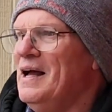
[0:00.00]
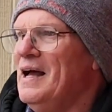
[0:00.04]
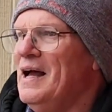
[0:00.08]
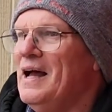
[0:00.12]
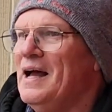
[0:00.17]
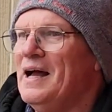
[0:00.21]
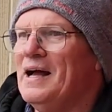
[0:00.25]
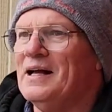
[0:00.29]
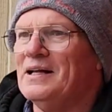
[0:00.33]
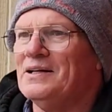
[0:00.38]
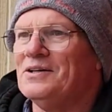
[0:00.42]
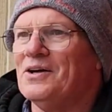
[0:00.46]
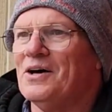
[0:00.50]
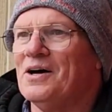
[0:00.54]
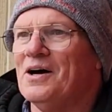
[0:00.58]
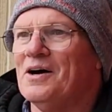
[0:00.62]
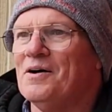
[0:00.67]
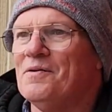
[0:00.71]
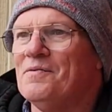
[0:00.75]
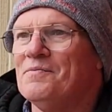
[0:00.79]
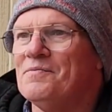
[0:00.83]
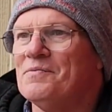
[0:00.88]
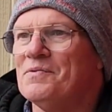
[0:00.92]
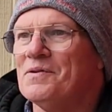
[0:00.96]
And
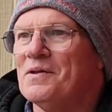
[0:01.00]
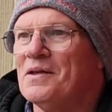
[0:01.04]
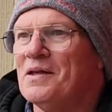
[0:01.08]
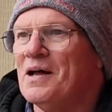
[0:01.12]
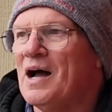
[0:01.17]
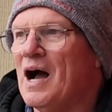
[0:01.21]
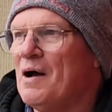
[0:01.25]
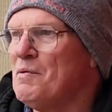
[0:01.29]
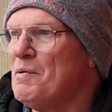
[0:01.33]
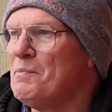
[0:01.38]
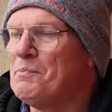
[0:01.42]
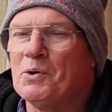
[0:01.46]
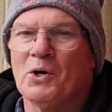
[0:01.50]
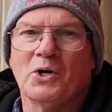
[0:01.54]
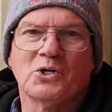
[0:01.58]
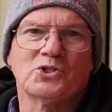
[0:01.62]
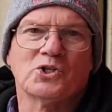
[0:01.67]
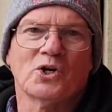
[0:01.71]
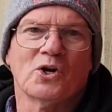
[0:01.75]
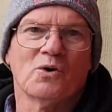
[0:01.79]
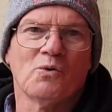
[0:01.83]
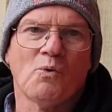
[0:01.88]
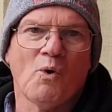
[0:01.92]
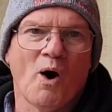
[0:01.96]
I've been
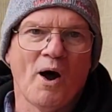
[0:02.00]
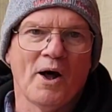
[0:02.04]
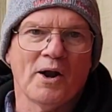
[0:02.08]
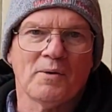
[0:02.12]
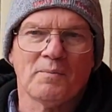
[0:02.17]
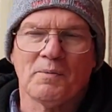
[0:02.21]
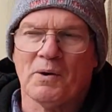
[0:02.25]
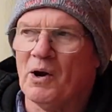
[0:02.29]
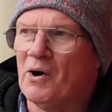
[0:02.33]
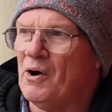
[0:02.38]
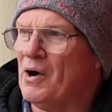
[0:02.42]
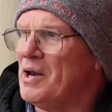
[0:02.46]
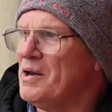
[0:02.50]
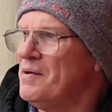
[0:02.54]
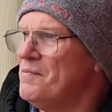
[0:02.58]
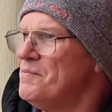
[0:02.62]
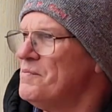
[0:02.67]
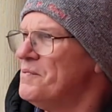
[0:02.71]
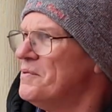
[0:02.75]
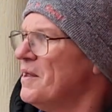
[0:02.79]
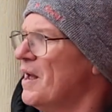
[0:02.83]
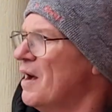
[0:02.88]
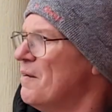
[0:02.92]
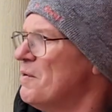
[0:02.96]
preaching in Waterbury.
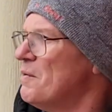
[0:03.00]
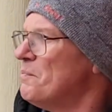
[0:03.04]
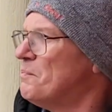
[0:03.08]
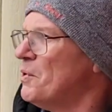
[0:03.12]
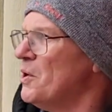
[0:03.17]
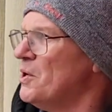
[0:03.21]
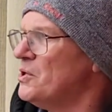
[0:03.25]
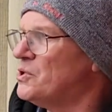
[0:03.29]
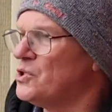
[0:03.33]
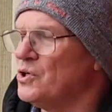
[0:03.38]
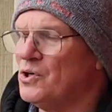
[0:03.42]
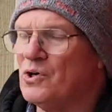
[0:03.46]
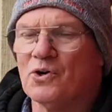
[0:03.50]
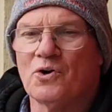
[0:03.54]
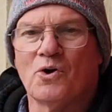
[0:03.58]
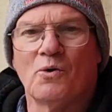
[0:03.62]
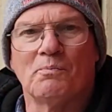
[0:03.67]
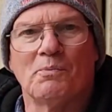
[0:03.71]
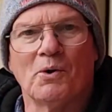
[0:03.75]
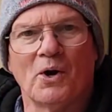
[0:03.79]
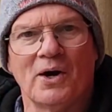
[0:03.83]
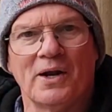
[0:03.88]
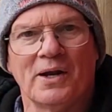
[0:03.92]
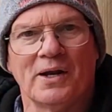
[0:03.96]
I've been preaching in New
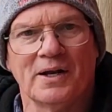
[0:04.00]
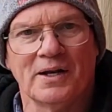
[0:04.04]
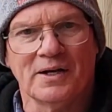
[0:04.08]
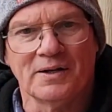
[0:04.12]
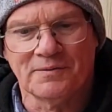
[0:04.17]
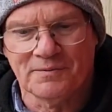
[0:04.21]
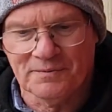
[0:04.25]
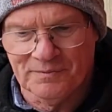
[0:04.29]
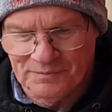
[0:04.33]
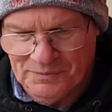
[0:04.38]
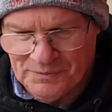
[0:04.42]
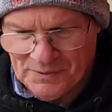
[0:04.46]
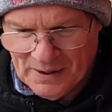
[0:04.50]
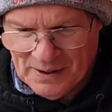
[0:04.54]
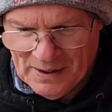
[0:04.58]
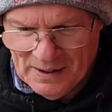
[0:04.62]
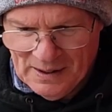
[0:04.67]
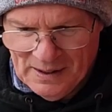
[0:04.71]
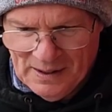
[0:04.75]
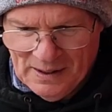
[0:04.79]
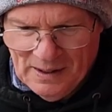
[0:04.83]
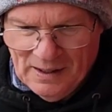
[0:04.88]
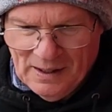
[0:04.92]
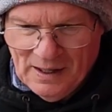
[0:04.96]
Britain.
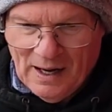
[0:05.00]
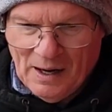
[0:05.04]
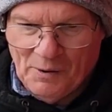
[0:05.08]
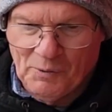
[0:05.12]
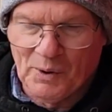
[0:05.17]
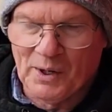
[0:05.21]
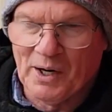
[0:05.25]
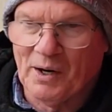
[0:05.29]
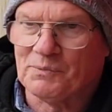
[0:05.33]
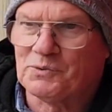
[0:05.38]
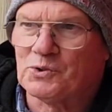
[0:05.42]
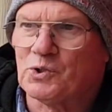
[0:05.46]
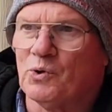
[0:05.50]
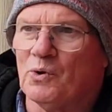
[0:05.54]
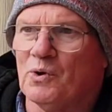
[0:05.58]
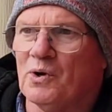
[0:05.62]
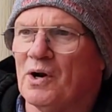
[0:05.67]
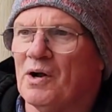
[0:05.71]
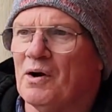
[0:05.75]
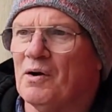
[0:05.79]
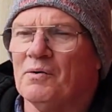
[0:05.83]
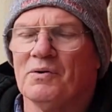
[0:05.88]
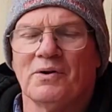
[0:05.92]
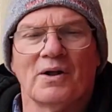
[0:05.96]
I went up
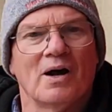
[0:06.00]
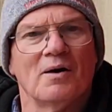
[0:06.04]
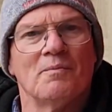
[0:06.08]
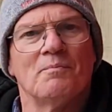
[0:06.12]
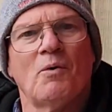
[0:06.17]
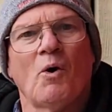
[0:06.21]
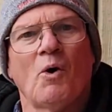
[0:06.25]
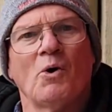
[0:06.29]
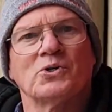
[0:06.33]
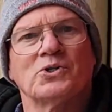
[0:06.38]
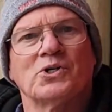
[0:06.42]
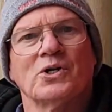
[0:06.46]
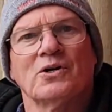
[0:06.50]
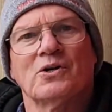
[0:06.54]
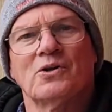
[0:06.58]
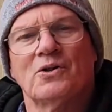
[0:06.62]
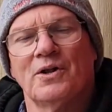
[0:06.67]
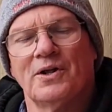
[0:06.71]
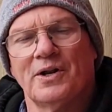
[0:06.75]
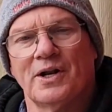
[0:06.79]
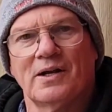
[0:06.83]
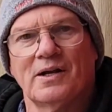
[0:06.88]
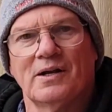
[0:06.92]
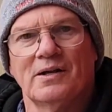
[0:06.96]
to an abortion
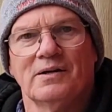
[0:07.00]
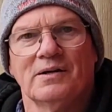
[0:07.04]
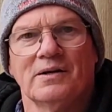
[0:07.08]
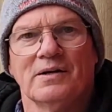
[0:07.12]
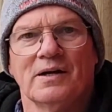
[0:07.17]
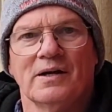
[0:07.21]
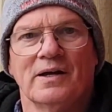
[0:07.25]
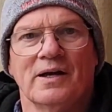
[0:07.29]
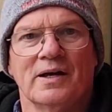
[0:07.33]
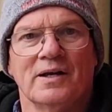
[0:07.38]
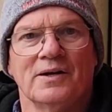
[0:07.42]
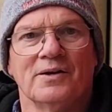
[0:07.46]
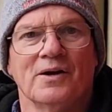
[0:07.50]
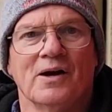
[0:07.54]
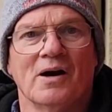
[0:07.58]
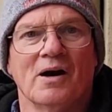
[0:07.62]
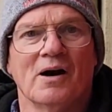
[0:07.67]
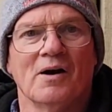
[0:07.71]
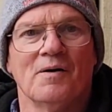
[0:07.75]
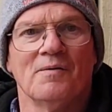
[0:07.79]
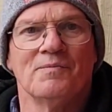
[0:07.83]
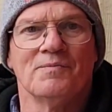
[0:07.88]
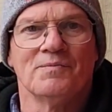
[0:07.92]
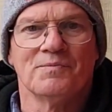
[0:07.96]
clinic in
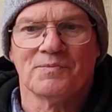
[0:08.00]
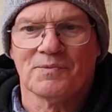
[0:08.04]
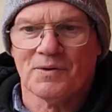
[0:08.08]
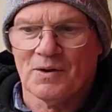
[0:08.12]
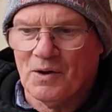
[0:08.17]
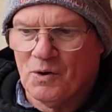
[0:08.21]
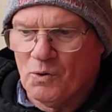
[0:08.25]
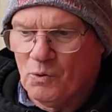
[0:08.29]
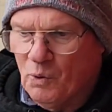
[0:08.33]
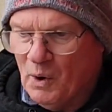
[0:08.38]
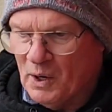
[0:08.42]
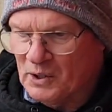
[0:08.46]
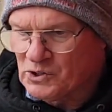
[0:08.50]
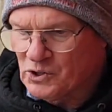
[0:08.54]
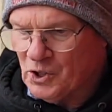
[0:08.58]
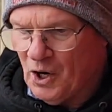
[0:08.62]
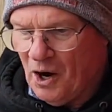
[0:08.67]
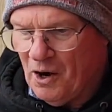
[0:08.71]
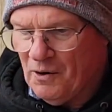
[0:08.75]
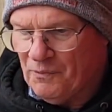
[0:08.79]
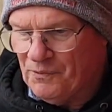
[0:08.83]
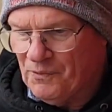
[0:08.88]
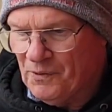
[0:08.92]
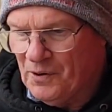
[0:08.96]
West
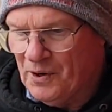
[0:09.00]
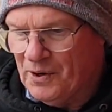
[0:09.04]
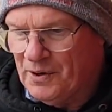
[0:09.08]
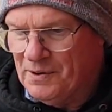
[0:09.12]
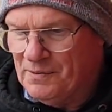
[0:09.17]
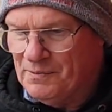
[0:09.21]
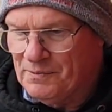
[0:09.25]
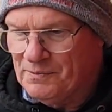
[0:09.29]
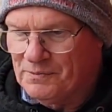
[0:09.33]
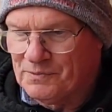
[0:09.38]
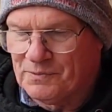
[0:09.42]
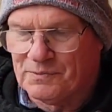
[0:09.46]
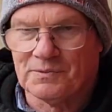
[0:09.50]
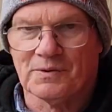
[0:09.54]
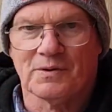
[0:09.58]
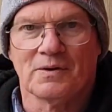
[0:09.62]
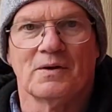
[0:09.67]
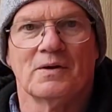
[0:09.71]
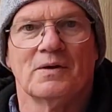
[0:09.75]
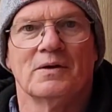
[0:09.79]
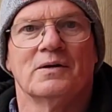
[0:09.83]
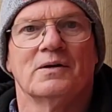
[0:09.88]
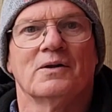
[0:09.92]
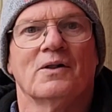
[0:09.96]
Hartford
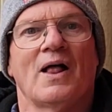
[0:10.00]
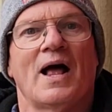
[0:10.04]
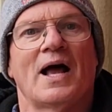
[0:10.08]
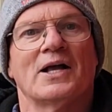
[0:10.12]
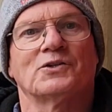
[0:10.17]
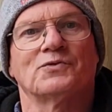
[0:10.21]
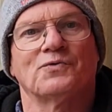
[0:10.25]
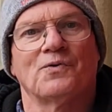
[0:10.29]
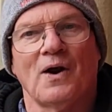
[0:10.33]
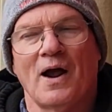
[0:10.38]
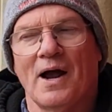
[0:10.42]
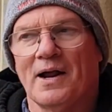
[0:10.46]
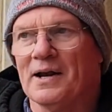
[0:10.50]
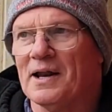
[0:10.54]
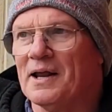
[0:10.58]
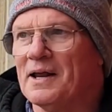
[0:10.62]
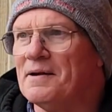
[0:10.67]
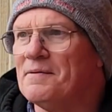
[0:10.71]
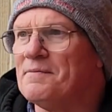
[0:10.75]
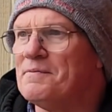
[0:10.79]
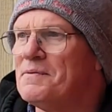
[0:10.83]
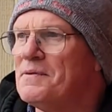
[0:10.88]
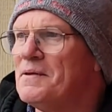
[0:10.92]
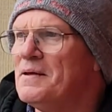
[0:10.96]
last
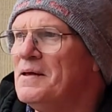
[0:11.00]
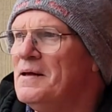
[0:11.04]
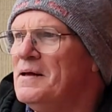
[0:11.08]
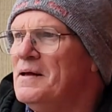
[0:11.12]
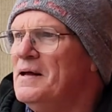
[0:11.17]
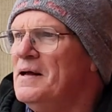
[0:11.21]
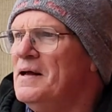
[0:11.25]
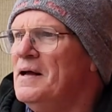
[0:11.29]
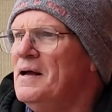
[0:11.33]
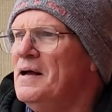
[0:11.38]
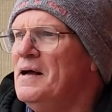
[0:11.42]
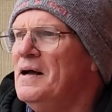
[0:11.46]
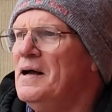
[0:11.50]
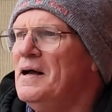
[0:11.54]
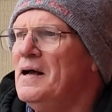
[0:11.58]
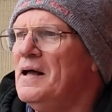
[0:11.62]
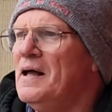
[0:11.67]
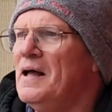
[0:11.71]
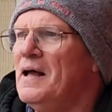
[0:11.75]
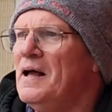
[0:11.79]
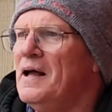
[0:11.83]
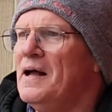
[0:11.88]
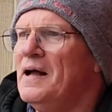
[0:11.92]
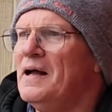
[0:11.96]
Friday.
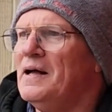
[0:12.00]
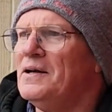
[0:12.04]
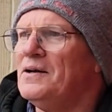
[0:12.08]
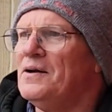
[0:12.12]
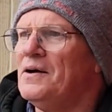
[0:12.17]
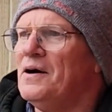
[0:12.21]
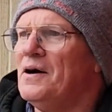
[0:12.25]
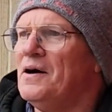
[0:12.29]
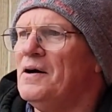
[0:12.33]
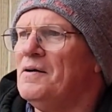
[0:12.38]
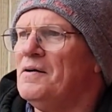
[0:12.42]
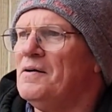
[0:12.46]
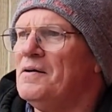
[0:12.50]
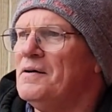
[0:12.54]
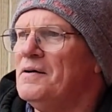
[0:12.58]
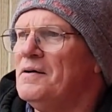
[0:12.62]
And